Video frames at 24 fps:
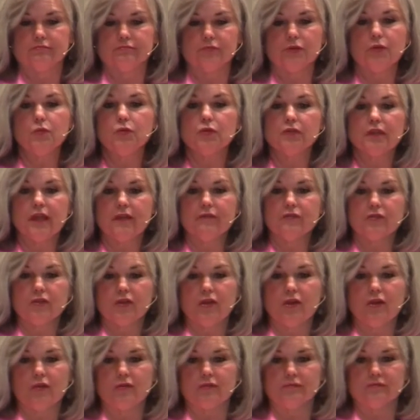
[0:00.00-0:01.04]
We will never
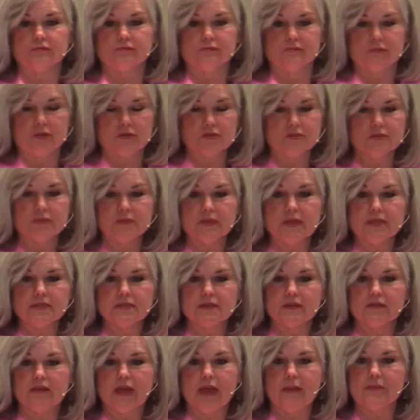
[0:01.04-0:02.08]
know. There's some things
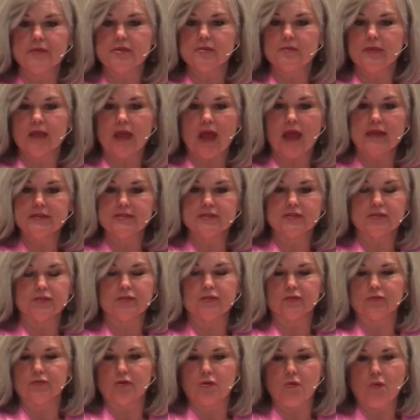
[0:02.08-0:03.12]
that have happened to me I still
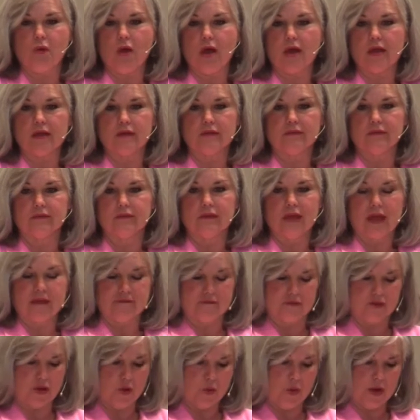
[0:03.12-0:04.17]
don't know why. I have
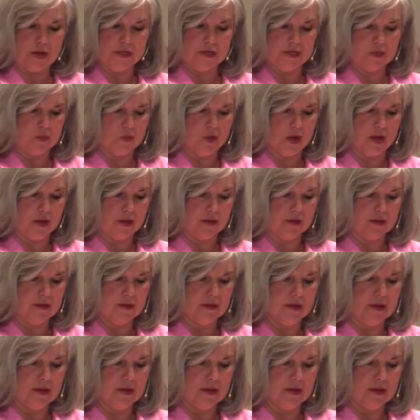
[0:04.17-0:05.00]
no idea why.